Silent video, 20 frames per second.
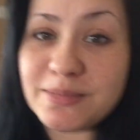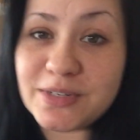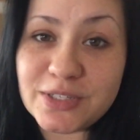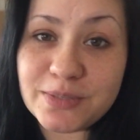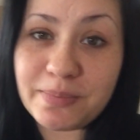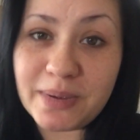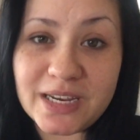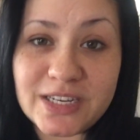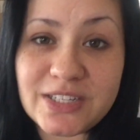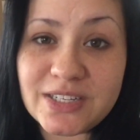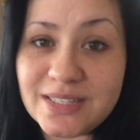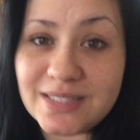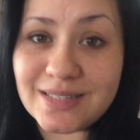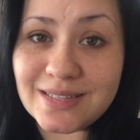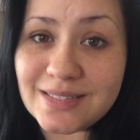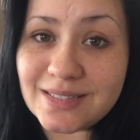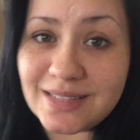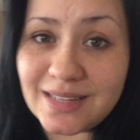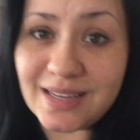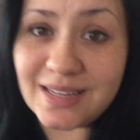much patience
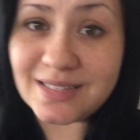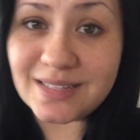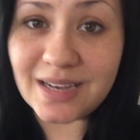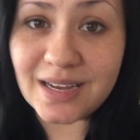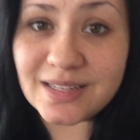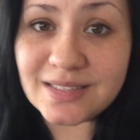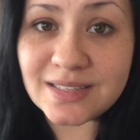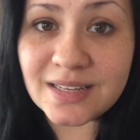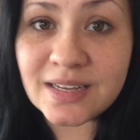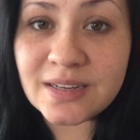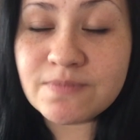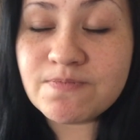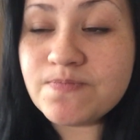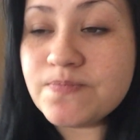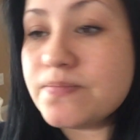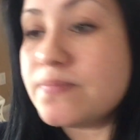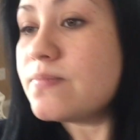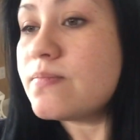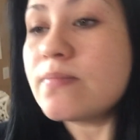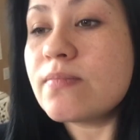as Lee does.
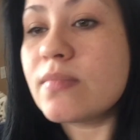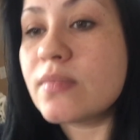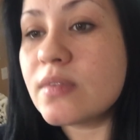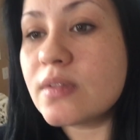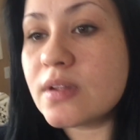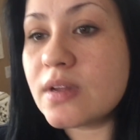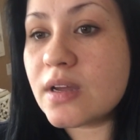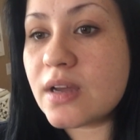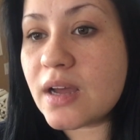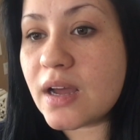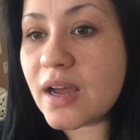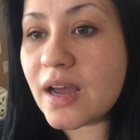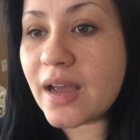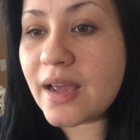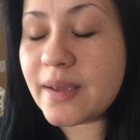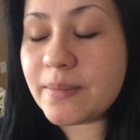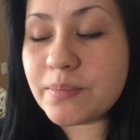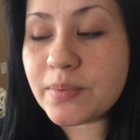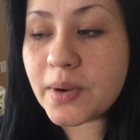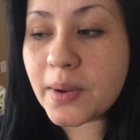
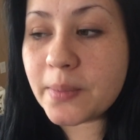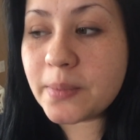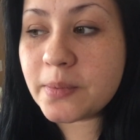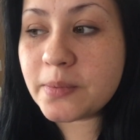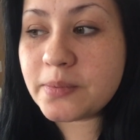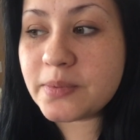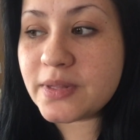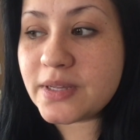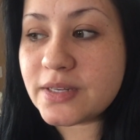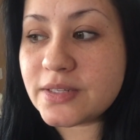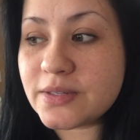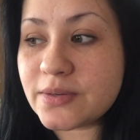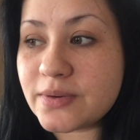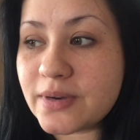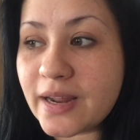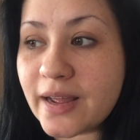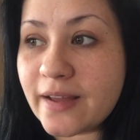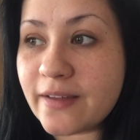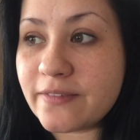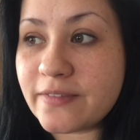I probably
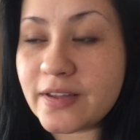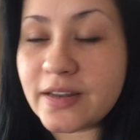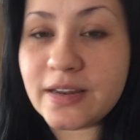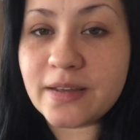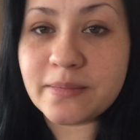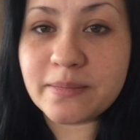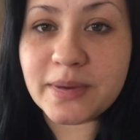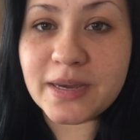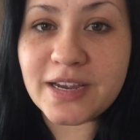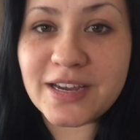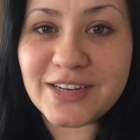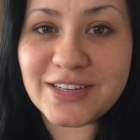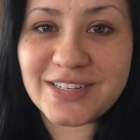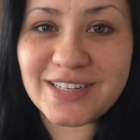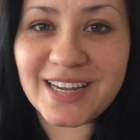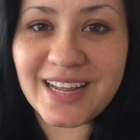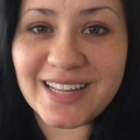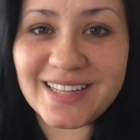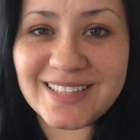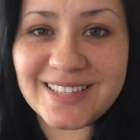don't have any
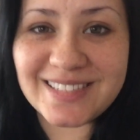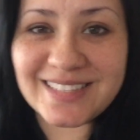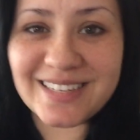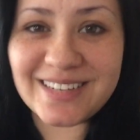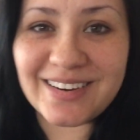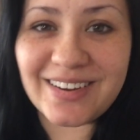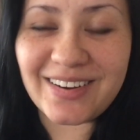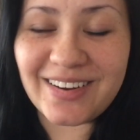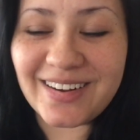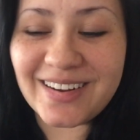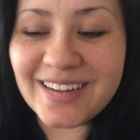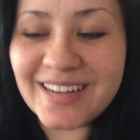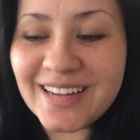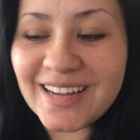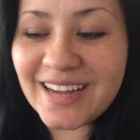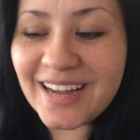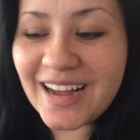patience at all.